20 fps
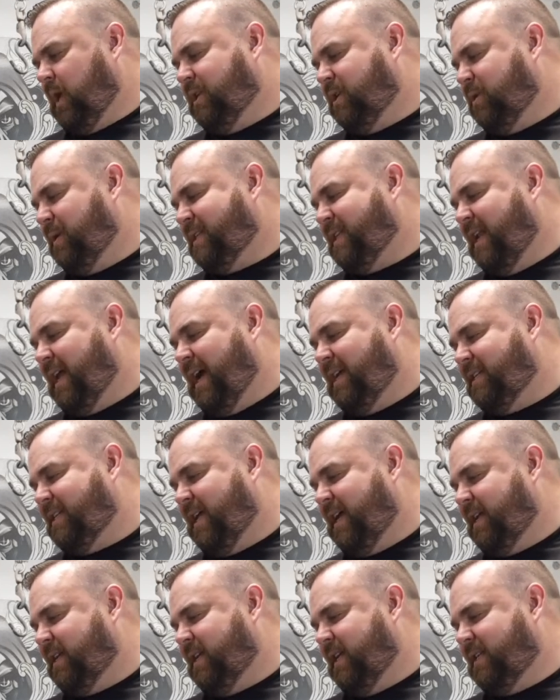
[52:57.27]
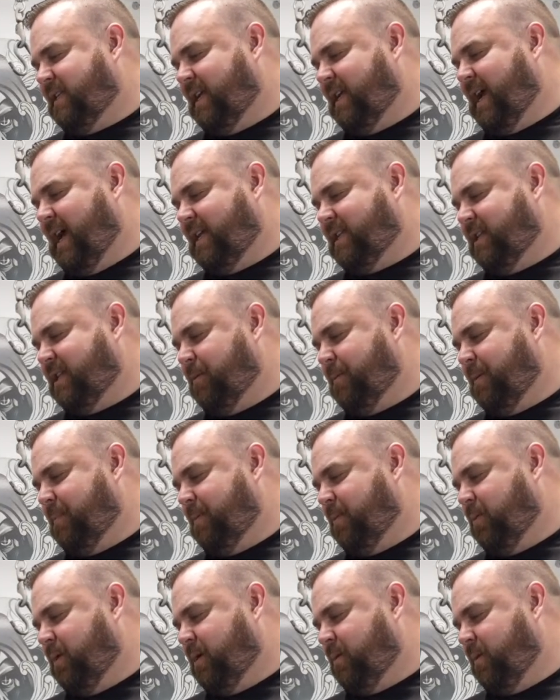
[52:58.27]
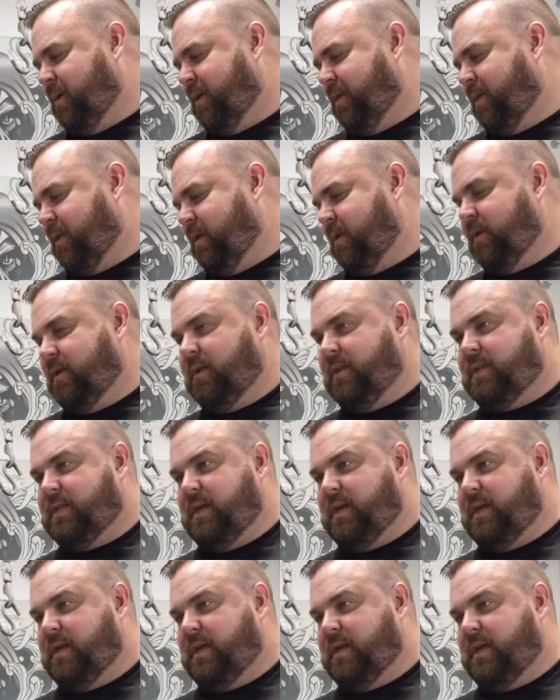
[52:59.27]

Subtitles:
So it's a nice like cast aluminum to work with, and